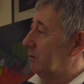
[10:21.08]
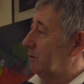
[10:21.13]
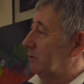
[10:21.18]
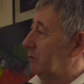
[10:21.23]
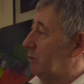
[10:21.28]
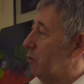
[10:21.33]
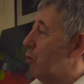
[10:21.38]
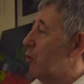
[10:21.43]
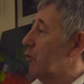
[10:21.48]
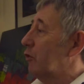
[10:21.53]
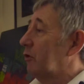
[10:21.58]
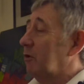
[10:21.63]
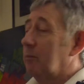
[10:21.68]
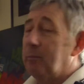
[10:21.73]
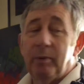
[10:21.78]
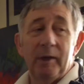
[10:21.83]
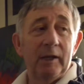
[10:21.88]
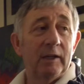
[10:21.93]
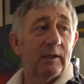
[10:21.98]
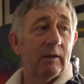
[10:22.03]
choral
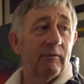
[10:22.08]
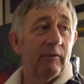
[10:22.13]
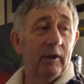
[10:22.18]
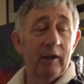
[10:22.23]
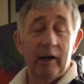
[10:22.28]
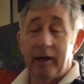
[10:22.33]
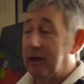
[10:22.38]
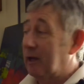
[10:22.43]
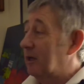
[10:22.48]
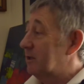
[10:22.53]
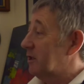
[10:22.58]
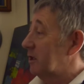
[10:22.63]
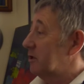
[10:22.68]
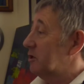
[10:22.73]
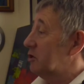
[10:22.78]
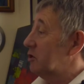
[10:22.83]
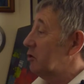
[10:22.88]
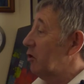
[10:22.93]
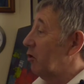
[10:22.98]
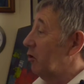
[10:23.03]
piece, if you like. It's a
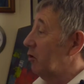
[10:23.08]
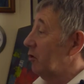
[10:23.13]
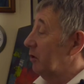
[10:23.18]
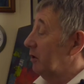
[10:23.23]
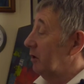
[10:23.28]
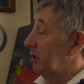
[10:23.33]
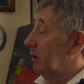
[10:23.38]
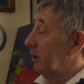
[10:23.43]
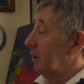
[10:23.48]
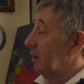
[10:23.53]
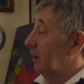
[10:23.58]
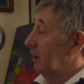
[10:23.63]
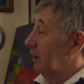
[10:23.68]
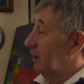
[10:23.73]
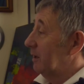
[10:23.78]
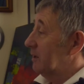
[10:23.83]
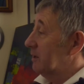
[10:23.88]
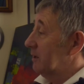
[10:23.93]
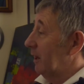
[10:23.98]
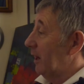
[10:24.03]
song.
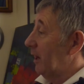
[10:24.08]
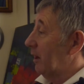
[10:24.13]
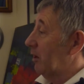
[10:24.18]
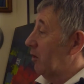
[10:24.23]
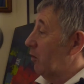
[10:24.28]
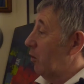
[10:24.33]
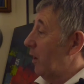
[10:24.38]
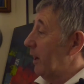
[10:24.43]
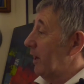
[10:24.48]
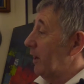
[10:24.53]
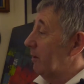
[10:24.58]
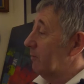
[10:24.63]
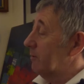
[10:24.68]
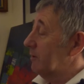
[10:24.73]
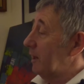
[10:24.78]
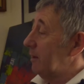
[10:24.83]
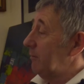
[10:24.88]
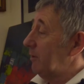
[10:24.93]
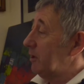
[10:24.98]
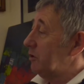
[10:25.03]
It's like a choir. I'm
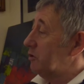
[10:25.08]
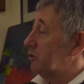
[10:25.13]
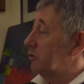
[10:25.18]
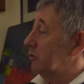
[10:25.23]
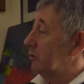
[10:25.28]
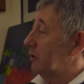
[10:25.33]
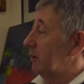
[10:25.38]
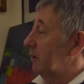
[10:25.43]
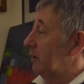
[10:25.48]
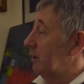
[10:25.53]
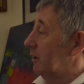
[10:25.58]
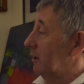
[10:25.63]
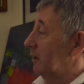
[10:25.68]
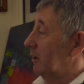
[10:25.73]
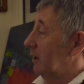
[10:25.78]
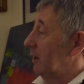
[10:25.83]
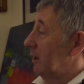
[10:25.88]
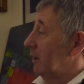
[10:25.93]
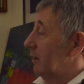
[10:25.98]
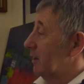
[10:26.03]
trying to make sure that
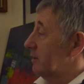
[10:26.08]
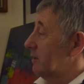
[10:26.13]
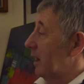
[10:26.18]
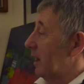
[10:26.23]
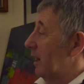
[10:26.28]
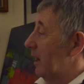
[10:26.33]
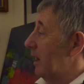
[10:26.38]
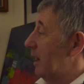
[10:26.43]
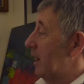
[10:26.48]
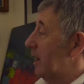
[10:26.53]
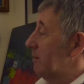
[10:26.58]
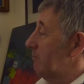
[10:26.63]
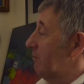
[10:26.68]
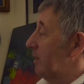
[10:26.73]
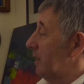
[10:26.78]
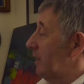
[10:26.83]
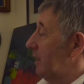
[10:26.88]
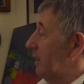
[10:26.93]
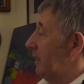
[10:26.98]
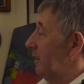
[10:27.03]
there's a
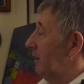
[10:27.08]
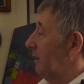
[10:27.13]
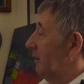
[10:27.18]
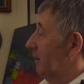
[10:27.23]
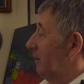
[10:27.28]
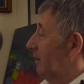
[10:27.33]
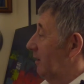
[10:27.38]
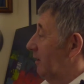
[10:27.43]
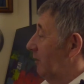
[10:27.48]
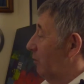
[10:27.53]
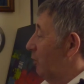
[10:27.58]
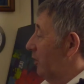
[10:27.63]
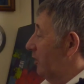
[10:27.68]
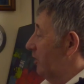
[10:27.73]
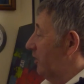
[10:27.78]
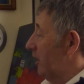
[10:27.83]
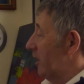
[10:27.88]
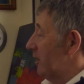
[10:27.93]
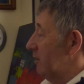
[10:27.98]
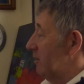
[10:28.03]
harmony
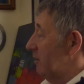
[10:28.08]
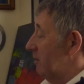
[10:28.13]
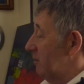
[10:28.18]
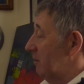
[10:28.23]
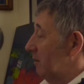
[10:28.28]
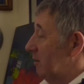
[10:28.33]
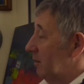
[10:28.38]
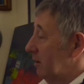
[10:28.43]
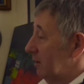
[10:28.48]
within